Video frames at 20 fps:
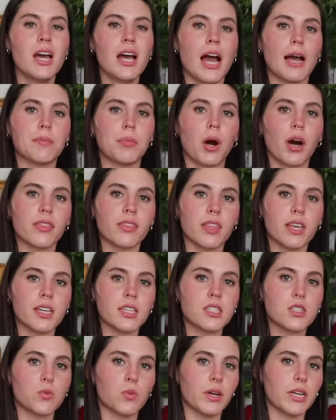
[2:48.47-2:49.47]
I bought
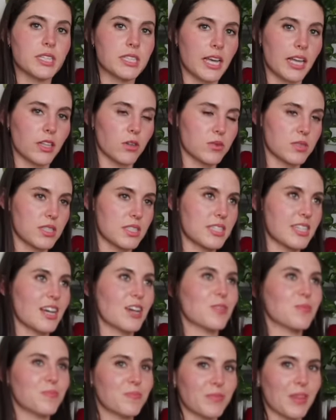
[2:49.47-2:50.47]
this when Taylor was in
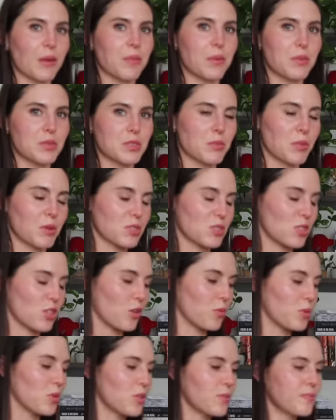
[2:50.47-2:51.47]
town and we went to Barnes &
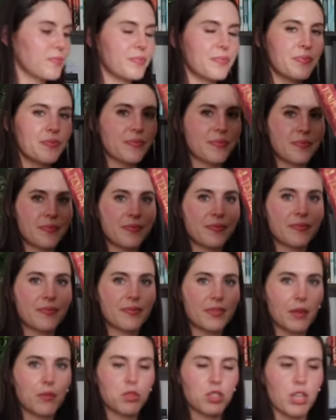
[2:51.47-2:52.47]
Noble.
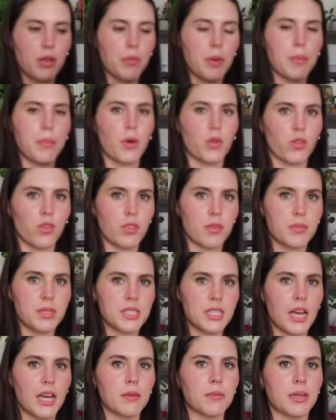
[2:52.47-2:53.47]
I'm just gonna put both of them
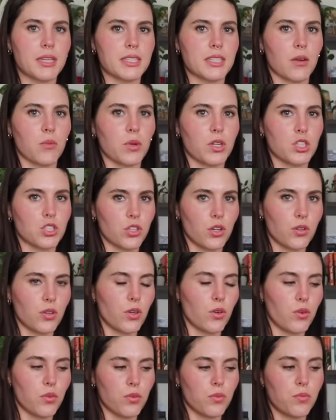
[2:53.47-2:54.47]
aside because I wanna show
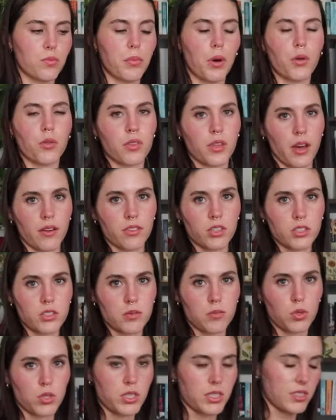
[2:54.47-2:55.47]
you both covers
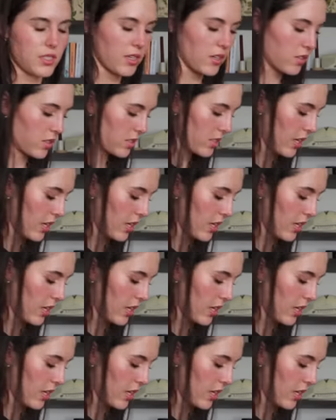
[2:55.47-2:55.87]
in more detail in a